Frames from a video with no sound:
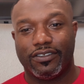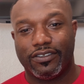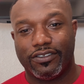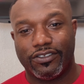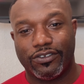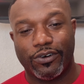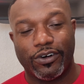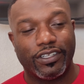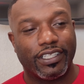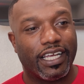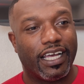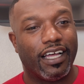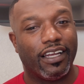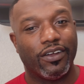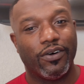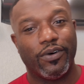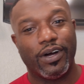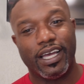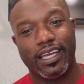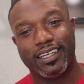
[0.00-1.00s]
throw it the hell
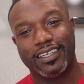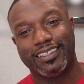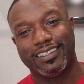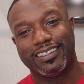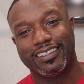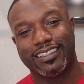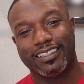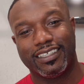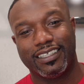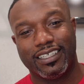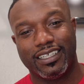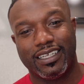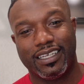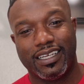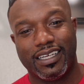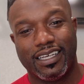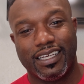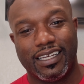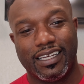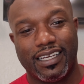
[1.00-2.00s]
away.
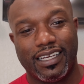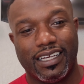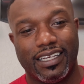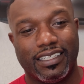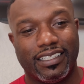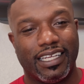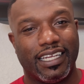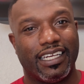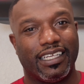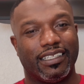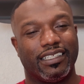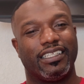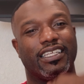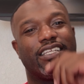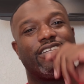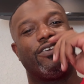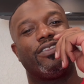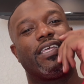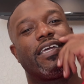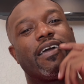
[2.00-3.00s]
And then it,
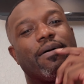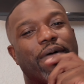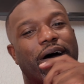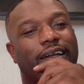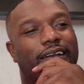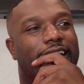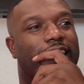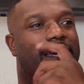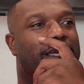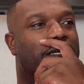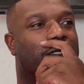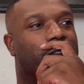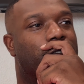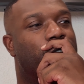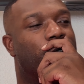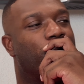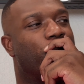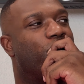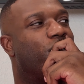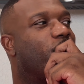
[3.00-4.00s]
then you think about it like,
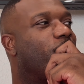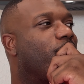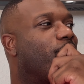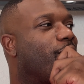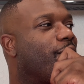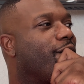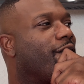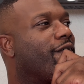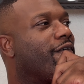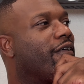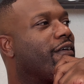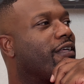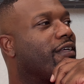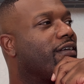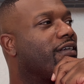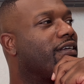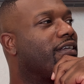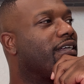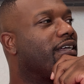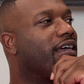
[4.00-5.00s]
ooh,
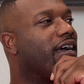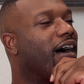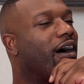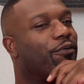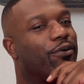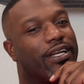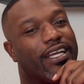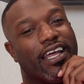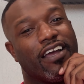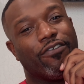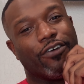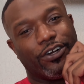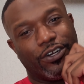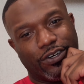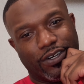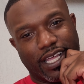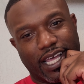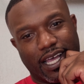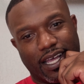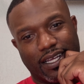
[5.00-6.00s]
I would never
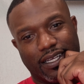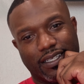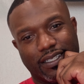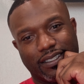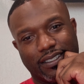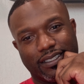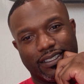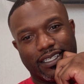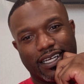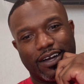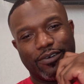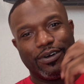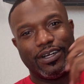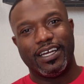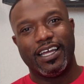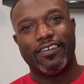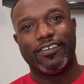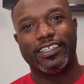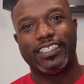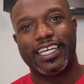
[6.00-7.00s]
do that. I would
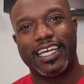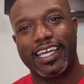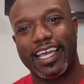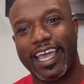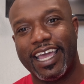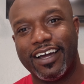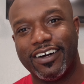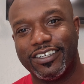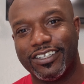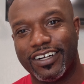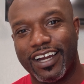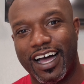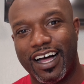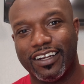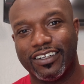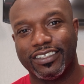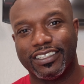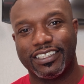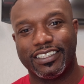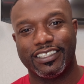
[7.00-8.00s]
never take eight hundred
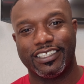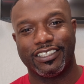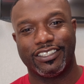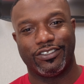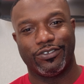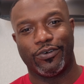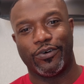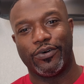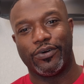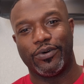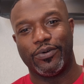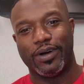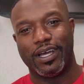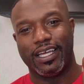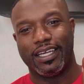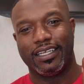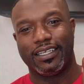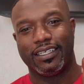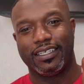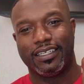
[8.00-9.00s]
dollars and just throw it
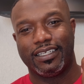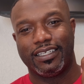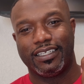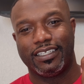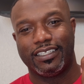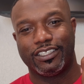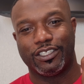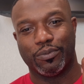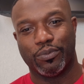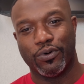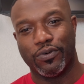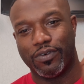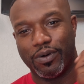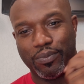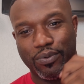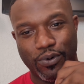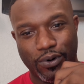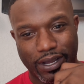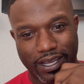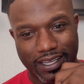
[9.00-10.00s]
away to prove a
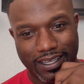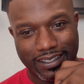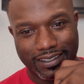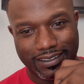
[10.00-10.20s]
point.